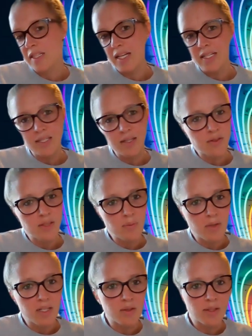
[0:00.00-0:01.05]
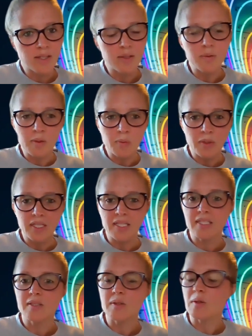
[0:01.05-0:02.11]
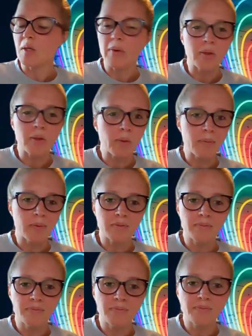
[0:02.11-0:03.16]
So yeah, definitely my call out would be all about the people.